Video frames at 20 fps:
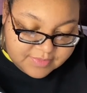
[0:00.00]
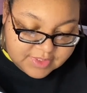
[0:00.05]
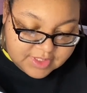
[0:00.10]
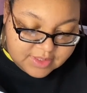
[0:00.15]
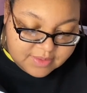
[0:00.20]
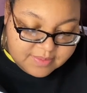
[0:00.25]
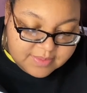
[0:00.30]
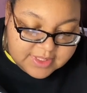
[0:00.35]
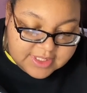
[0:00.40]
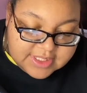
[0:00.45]

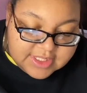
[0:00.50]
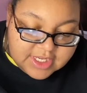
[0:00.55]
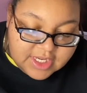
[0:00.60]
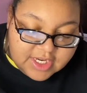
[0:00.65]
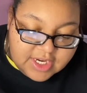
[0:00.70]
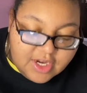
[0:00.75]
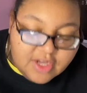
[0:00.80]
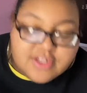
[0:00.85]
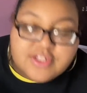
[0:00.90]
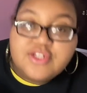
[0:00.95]
and
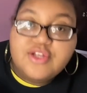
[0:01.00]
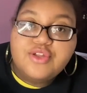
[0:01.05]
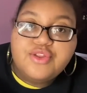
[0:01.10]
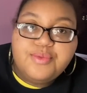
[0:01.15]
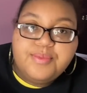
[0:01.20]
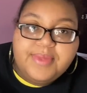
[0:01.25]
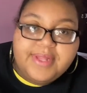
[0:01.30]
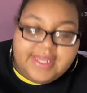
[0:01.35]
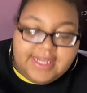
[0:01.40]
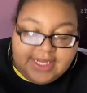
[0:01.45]
also the
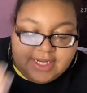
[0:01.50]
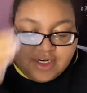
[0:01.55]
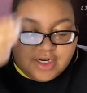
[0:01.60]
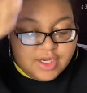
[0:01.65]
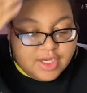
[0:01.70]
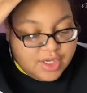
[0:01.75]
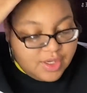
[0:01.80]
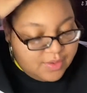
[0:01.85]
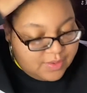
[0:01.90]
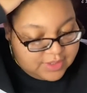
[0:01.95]
plane,
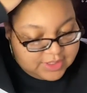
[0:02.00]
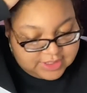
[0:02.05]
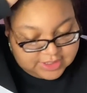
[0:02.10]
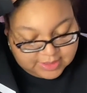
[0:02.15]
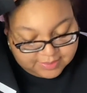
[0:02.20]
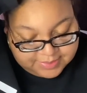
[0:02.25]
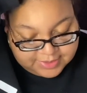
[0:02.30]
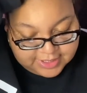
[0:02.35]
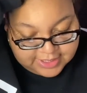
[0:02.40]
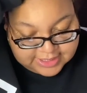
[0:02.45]
which is
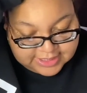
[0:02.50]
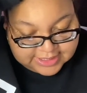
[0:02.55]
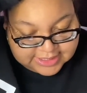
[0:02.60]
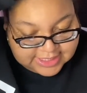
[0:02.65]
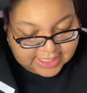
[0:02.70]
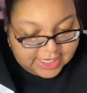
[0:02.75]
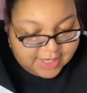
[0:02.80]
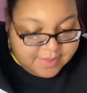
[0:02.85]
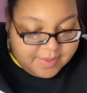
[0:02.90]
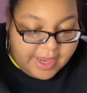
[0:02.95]
up here at the
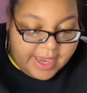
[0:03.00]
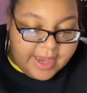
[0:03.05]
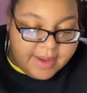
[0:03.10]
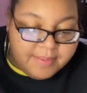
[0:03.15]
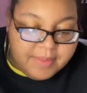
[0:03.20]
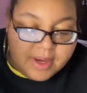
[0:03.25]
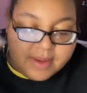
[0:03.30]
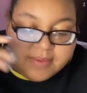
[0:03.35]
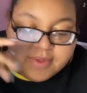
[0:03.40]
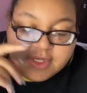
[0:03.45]
top. I'm
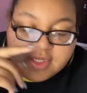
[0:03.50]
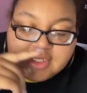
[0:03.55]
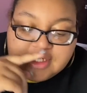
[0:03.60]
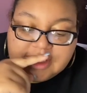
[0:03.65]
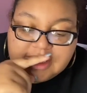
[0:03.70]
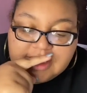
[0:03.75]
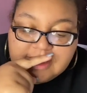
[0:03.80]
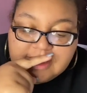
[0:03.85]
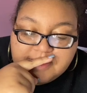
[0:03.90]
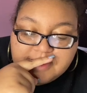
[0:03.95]
probably going to
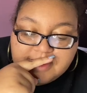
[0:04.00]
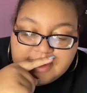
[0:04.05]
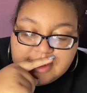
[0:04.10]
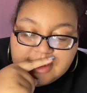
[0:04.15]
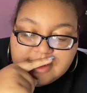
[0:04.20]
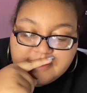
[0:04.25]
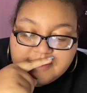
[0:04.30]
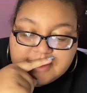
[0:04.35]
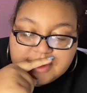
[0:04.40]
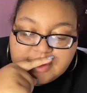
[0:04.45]
keep
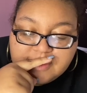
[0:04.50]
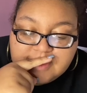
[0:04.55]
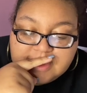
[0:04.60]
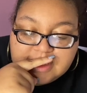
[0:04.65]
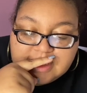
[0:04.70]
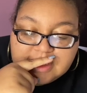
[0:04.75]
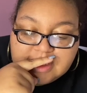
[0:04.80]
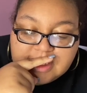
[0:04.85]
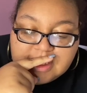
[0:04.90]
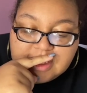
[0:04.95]
either
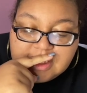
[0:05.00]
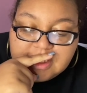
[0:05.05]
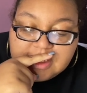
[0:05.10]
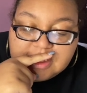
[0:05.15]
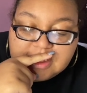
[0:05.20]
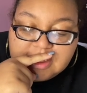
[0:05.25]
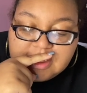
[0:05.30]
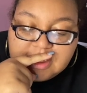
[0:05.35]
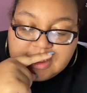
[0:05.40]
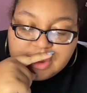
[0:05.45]
between
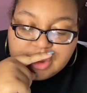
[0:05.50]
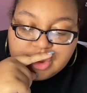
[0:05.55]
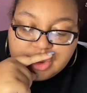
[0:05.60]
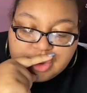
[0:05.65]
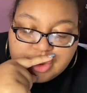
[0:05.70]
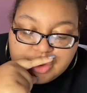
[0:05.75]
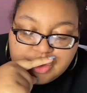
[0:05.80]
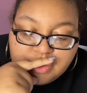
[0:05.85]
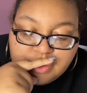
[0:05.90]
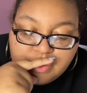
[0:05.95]
these
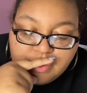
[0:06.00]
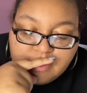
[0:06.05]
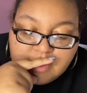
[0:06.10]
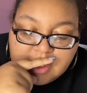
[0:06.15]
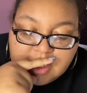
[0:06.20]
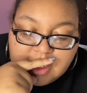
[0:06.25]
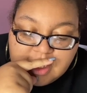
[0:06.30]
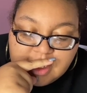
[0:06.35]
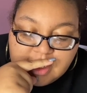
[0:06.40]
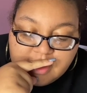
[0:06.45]
two
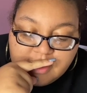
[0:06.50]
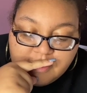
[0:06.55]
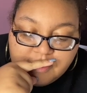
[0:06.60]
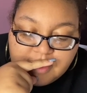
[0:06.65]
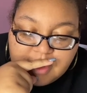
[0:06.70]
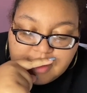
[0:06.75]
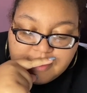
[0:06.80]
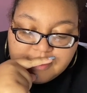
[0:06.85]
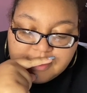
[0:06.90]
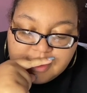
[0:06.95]
and
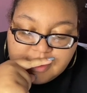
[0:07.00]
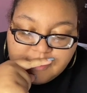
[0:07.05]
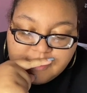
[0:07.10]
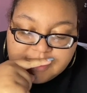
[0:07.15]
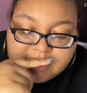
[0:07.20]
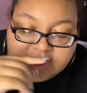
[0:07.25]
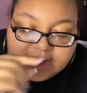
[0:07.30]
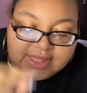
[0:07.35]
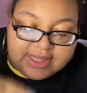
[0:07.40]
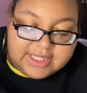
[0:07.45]
probably
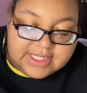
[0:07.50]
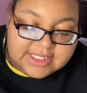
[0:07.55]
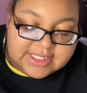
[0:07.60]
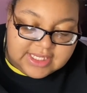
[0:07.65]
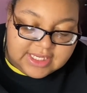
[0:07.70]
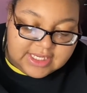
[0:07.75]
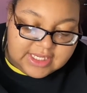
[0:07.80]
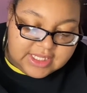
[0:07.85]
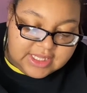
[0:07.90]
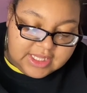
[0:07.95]
with the
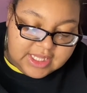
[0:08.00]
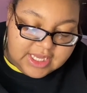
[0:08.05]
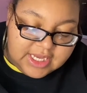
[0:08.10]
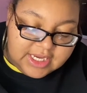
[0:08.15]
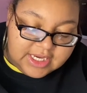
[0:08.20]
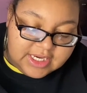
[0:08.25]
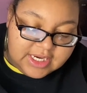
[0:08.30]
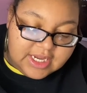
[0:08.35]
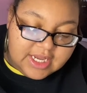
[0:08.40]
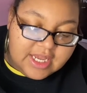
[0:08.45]
second
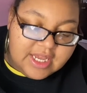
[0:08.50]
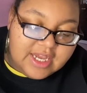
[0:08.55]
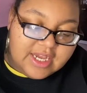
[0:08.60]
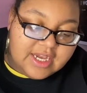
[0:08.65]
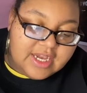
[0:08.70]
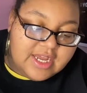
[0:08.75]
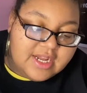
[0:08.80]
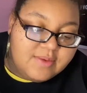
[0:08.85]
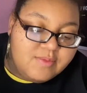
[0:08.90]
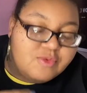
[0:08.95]
line,
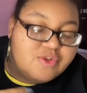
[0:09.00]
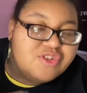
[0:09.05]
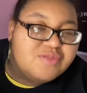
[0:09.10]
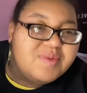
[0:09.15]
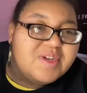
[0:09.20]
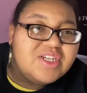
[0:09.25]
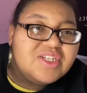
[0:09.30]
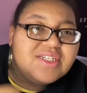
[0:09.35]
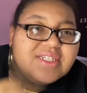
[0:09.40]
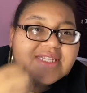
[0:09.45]
kind of more
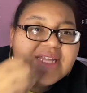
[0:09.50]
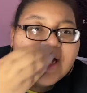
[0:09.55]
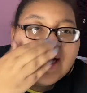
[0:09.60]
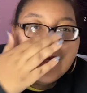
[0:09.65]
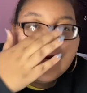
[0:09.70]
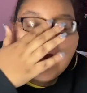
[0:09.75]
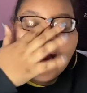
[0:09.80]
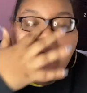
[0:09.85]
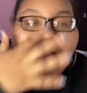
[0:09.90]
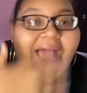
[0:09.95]
spacious
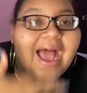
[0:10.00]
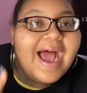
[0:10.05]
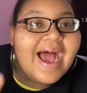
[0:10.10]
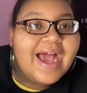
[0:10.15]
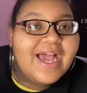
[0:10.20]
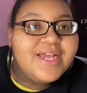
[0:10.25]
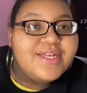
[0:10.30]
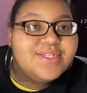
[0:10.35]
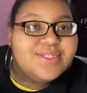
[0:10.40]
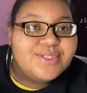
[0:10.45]
line.
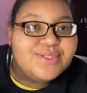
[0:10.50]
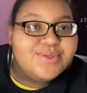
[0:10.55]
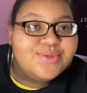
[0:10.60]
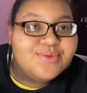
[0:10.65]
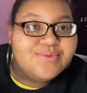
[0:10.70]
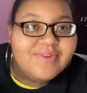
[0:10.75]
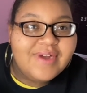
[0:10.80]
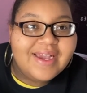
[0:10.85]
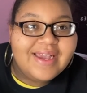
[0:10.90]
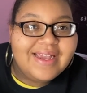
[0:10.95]
I do
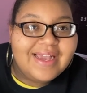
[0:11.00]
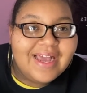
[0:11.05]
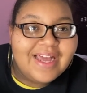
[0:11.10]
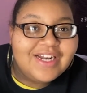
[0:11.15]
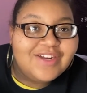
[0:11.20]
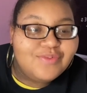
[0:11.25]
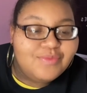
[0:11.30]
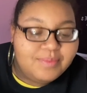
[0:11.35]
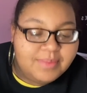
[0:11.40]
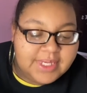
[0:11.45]
write kind
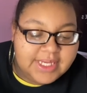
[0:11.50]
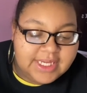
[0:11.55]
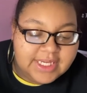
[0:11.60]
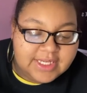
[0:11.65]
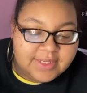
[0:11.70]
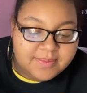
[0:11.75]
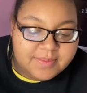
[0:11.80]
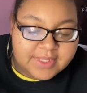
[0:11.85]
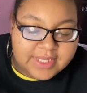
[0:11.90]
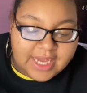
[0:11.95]
of
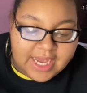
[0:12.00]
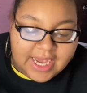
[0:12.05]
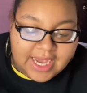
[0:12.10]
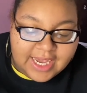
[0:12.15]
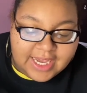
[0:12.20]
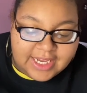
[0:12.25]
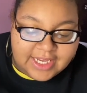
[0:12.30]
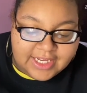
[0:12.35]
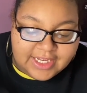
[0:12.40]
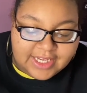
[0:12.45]
big, but
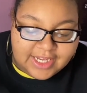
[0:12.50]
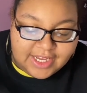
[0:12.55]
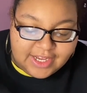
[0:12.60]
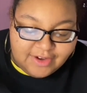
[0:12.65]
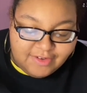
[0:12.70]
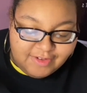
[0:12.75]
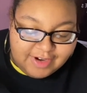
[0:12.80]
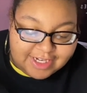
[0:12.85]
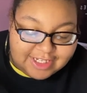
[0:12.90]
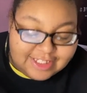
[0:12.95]
I
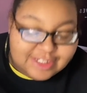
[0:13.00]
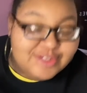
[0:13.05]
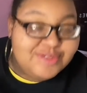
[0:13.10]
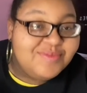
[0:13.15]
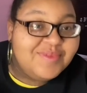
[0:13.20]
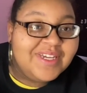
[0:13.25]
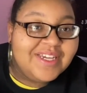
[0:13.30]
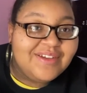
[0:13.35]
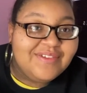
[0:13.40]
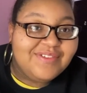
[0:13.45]
write too
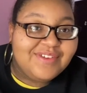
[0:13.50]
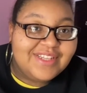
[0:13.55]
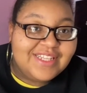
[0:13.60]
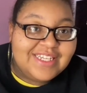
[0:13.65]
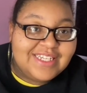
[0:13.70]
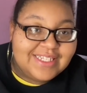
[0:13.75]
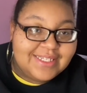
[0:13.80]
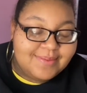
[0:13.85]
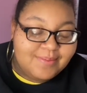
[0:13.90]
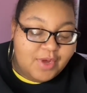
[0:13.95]
big for
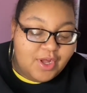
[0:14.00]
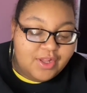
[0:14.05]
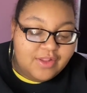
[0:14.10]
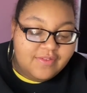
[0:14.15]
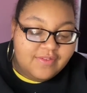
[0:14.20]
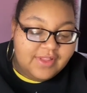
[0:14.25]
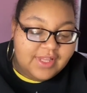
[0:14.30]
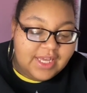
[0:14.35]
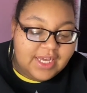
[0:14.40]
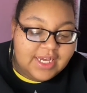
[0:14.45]
these smaller
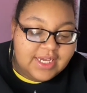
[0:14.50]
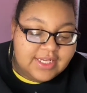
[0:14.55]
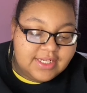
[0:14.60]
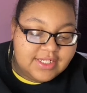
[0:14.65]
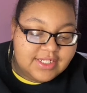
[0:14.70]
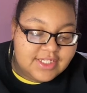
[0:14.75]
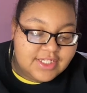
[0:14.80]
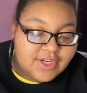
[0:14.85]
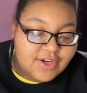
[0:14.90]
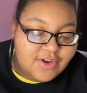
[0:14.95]

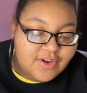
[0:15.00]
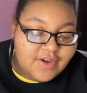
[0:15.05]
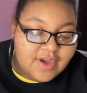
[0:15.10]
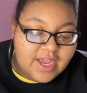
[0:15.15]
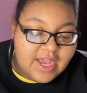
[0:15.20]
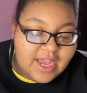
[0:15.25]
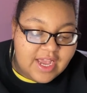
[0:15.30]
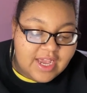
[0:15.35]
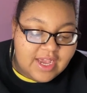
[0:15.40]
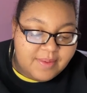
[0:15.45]
lines, so
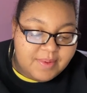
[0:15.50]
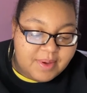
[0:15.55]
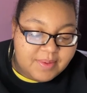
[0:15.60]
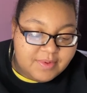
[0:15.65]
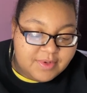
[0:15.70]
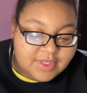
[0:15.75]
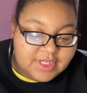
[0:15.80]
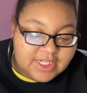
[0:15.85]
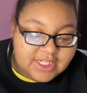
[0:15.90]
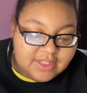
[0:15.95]
probably
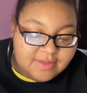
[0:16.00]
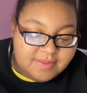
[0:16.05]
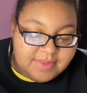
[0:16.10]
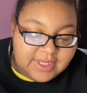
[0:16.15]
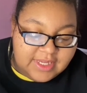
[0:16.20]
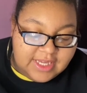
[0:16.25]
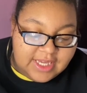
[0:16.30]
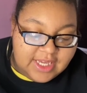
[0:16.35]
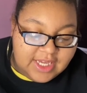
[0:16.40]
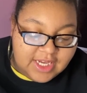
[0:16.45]
going to either be
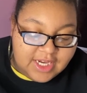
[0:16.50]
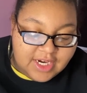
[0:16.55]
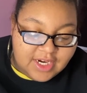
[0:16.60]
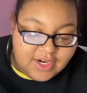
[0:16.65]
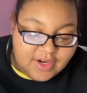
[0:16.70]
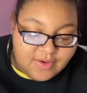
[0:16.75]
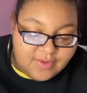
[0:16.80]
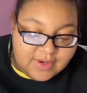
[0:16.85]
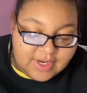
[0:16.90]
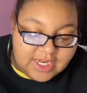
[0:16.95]

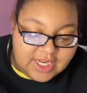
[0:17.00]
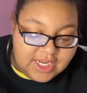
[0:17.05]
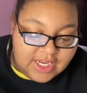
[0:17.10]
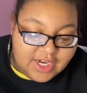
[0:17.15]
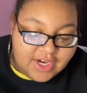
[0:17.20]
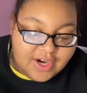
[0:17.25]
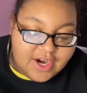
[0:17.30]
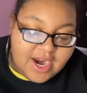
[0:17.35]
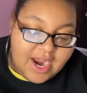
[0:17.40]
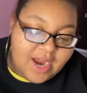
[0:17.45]
here or
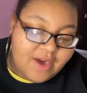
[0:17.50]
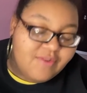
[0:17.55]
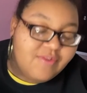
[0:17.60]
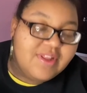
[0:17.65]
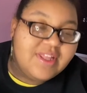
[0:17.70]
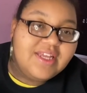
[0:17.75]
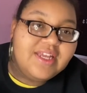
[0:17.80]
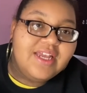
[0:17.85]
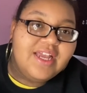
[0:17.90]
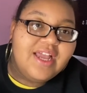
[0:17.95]
here. I don't really,